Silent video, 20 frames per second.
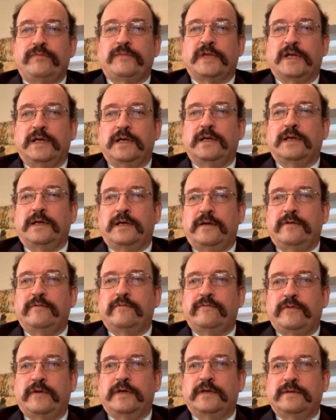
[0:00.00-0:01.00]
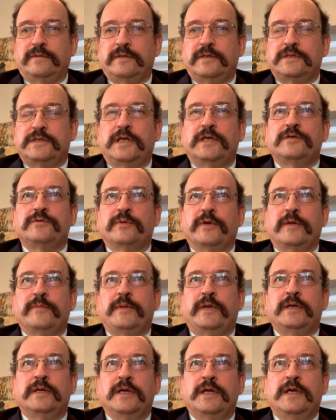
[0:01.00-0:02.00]
uh, of uh, the century.
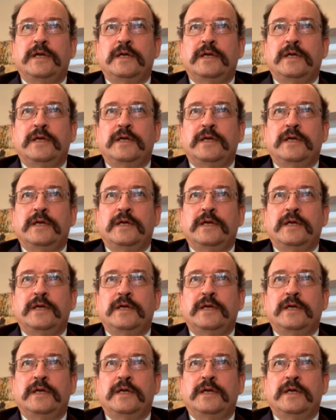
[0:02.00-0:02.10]
But